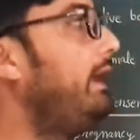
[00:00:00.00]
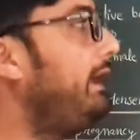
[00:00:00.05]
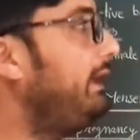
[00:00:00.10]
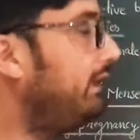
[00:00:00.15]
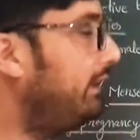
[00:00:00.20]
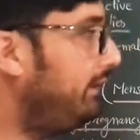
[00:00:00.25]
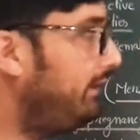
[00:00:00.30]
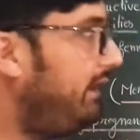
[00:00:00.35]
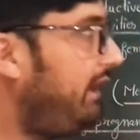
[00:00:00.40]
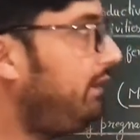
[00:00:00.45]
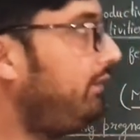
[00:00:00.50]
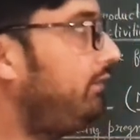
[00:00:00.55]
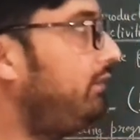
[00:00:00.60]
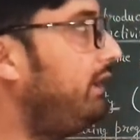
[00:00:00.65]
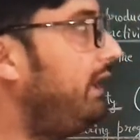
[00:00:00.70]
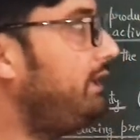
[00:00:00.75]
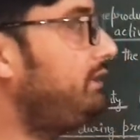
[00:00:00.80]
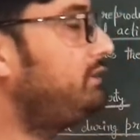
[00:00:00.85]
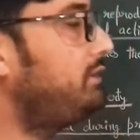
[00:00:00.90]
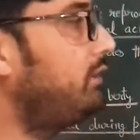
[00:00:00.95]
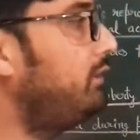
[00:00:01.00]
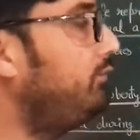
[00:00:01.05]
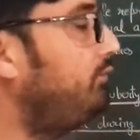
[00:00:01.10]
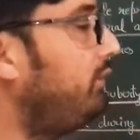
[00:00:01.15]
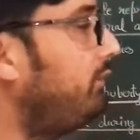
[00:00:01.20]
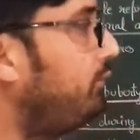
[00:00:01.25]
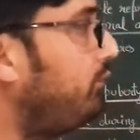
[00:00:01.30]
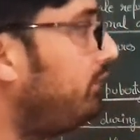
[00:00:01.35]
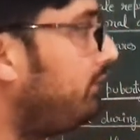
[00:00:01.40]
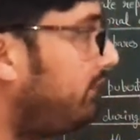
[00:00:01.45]
In the next lecture,
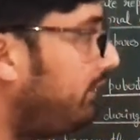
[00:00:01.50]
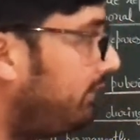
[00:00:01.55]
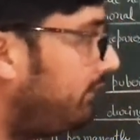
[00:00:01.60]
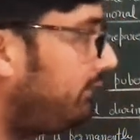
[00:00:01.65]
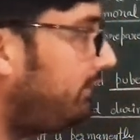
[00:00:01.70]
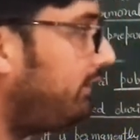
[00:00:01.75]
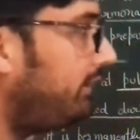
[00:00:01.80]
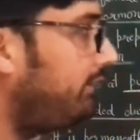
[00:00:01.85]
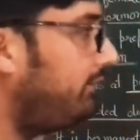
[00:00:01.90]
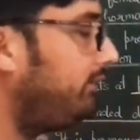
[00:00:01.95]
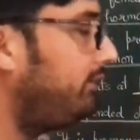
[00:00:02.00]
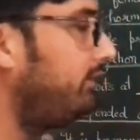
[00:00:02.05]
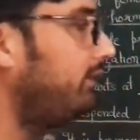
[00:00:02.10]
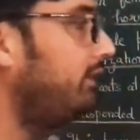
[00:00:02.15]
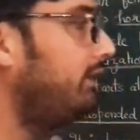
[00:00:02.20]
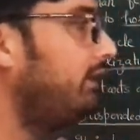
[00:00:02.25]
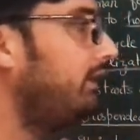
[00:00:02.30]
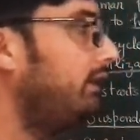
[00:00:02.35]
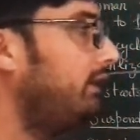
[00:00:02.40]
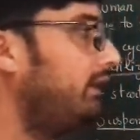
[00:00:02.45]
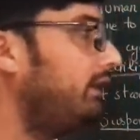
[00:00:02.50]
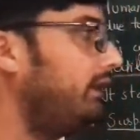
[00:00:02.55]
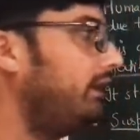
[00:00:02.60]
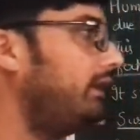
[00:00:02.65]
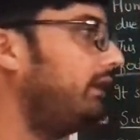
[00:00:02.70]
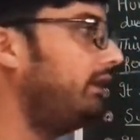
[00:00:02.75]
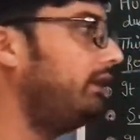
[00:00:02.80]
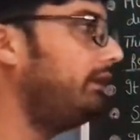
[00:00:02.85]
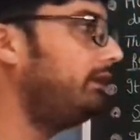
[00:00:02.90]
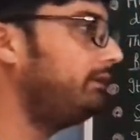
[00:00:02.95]
we would discuss
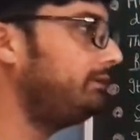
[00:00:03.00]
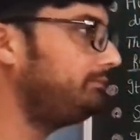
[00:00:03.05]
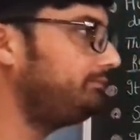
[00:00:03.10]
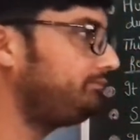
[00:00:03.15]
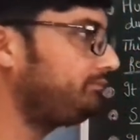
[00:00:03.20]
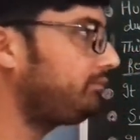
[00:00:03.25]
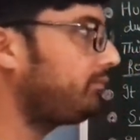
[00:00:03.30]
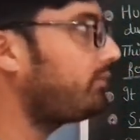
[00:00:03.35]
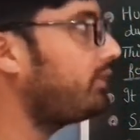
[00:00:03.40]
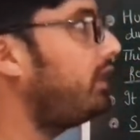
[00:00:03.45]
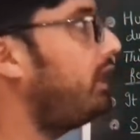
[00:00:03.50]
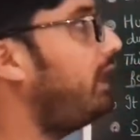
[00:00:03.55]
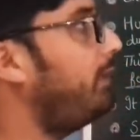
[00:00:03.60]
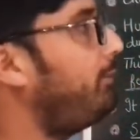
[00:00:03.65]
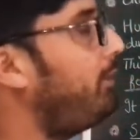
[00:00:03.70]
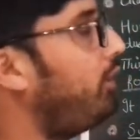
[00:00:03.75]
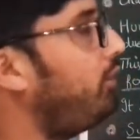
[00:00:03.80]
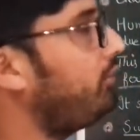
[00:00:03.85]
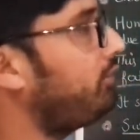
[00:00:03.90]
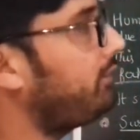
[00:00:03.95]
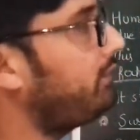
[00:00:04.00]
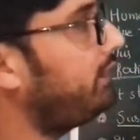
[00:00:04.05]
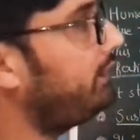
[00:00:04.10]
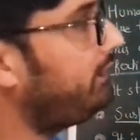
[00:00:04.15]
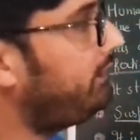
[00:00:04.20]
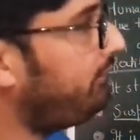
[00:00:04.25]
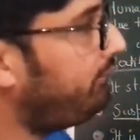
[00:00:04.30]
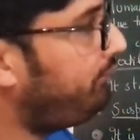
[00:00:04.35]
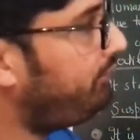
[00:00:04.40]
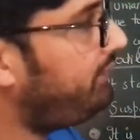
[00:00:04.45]
about the
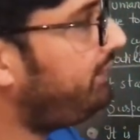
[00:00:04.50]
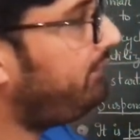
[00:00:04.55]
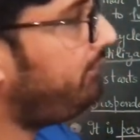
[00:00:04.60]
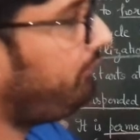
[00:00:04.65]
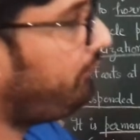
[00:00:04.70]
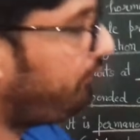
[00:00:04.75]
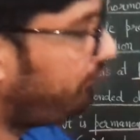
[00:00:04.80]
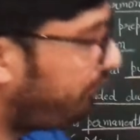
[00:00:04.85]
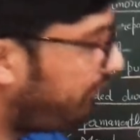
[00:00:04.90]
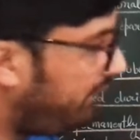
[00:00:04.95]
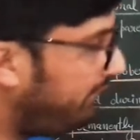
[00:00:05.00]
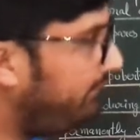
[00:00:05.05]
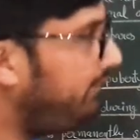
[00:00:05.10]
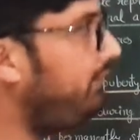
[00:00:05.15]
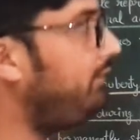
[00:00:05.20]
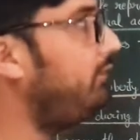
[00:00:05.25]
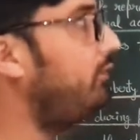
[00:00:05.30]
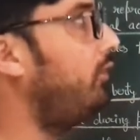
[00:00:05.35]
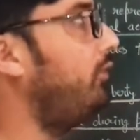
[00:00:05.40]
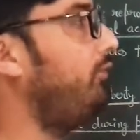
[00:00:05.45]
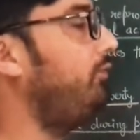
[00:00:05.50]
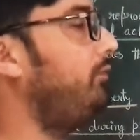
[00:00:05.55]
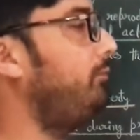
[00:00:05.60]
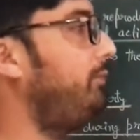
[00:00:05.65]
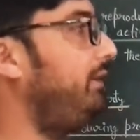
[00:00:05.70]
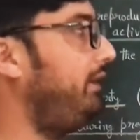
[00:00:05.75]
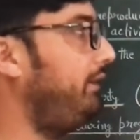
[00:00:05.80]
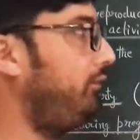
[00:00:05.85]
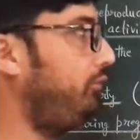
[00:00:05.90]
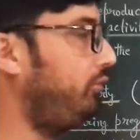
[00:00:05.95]
different phases of
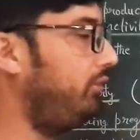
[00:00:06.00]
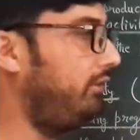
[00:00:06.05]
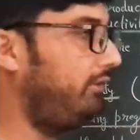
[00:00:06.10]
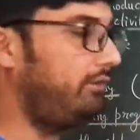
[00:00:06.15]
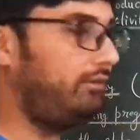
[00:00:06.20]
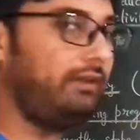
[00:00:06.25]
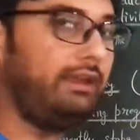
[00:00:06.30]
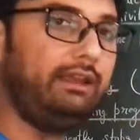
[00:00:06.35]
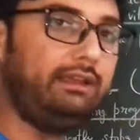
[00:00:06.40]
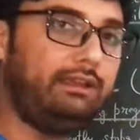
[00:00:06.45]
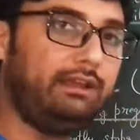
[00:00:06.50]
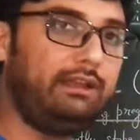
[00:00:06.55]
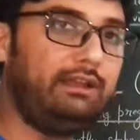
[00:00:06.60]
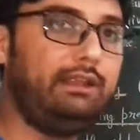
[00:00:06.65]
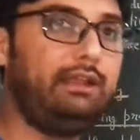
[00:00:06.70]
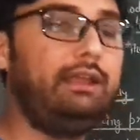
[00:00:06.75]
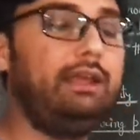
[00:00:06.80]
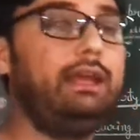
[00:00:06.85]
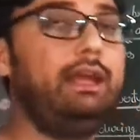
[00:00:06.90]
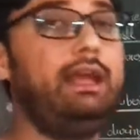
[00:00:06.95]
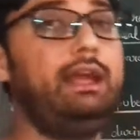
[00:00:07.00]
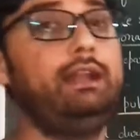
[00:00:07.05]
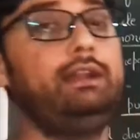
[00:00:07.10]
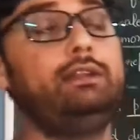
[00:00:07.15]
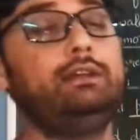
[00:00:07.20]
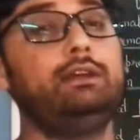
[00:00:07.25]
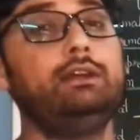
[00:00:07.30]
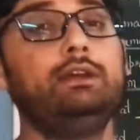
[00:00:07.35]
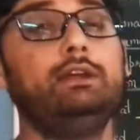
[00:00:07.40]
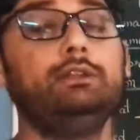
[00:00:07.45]
menstrual cycle
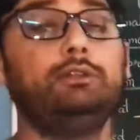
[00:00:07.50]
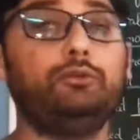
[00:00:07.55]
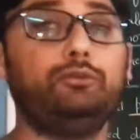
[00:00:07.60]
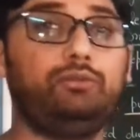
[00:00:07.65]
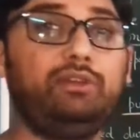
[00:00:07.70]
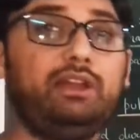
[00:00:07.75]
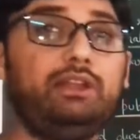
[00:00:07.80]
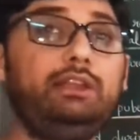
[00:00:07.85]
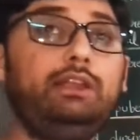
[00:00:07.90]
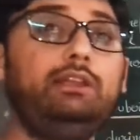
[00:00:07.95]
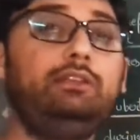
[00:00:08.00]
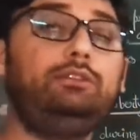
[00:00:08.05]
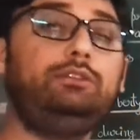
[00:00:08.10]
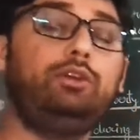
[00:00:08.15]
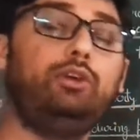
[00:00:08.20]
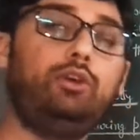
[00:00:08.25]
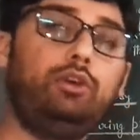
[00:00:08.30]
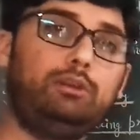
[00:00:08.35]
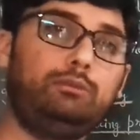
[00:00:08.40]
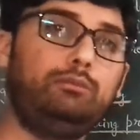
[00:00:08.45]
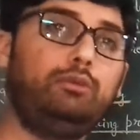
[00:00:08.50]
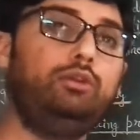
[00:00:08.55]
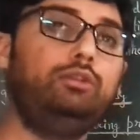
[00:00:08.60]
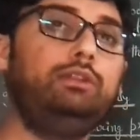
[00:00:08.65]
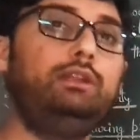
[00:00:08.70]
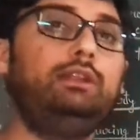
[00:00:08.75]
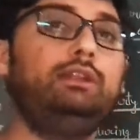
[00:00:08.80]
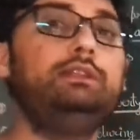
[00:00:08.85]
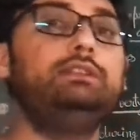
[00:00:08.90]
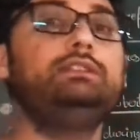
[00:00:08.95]
and the various
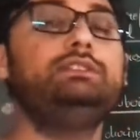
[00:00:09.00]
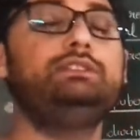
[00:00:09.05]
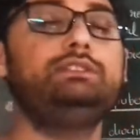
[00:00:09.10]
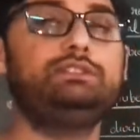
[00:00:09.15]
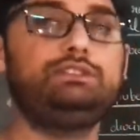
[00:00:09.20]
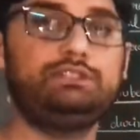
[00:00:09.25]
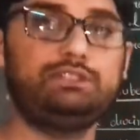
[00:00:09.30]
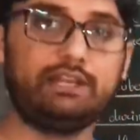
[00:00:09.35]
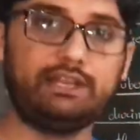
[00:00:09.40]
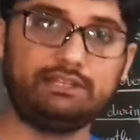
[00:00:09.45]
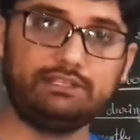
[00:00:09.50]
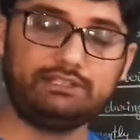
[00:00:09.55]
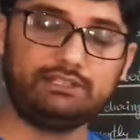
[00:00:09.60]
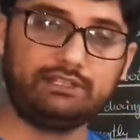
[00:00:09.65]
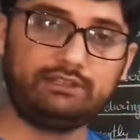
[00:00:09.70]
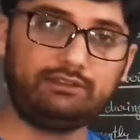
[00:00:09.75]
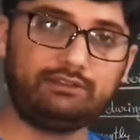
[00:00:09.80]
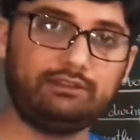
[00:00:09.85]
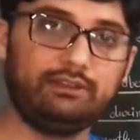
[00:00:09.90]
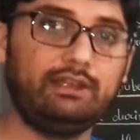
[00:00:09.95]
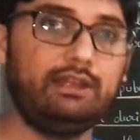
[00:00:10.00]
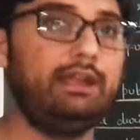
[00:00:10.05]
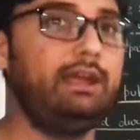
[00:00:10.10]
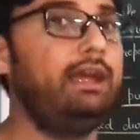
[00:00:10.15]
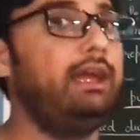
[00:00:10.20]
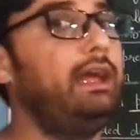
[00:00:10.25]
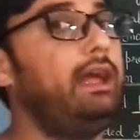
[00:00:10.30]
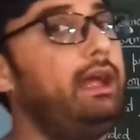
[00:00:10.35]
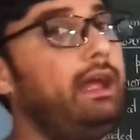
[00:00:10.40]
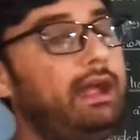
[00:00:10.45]
hormonal changes
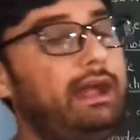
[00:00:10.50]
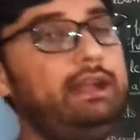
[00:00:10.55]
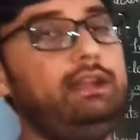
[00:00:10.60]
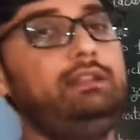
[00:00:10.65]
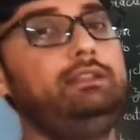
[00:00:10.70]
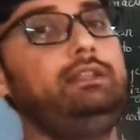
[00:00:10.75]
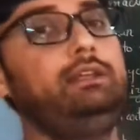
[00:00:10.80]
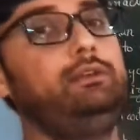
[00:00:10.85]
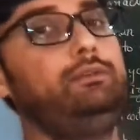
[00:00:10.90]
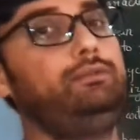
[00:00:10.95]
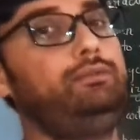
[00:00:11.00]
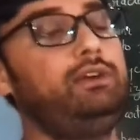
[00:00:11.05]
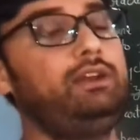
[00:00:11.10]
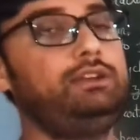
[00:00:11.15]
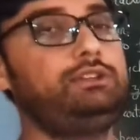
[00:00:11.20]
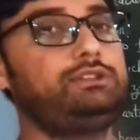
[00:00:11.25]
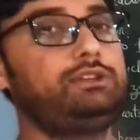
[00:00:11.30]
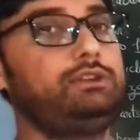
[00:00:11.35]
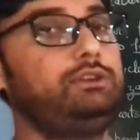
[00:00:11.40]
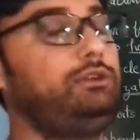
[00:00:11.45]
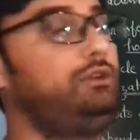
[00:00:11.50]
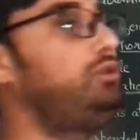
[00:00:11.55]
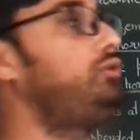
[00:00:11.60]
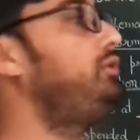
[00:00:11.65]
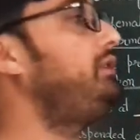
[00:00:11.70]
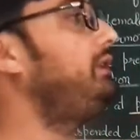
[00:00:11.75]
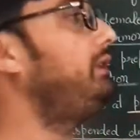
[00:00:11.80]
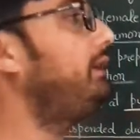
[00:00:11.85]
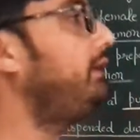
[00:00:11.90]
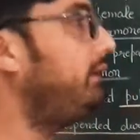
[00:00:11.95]
and their function
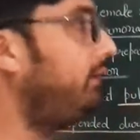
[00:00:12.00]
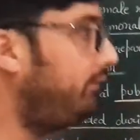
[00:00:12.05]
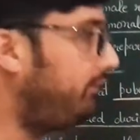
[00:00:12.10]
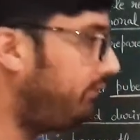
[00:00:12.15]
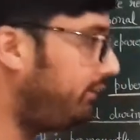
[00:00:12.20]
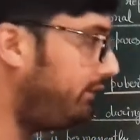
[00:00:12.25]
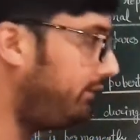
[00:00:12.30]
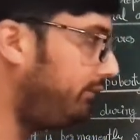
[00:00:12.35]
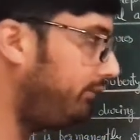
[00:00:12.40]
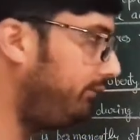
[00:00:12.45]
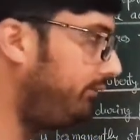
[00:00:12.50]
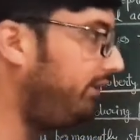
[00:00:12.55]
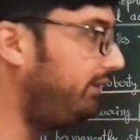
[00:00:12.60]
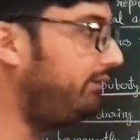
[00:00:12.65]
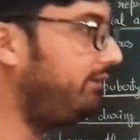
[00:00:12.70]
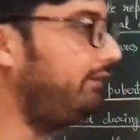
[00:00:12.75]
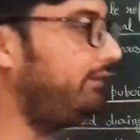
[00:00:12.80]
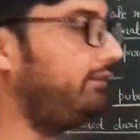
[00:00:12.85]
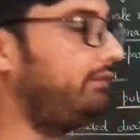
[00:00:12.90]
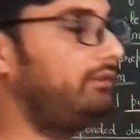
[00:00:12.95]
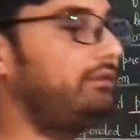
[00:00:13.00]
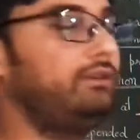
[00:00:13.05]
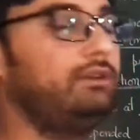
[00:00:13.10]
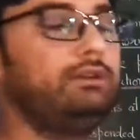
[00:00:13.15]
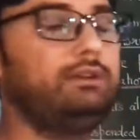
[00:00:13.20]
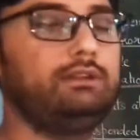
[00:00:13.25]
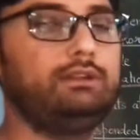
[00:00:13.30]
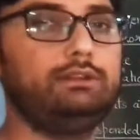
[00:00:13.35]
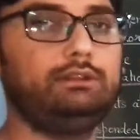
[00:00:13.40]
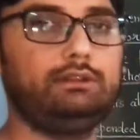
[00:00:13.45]
during the different phases.
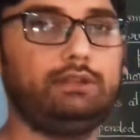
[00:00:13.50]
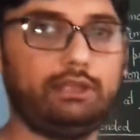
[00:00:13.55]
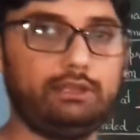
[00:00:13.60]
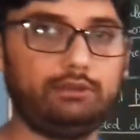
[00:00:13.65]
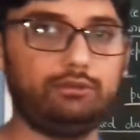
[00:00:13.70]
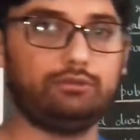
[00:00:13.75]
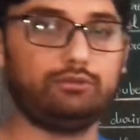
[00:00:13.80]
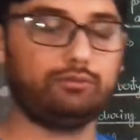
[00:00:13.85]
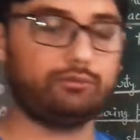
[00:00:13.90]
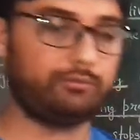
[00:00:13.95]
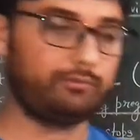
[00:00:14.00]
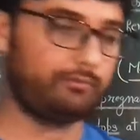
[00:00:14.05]
Thank you.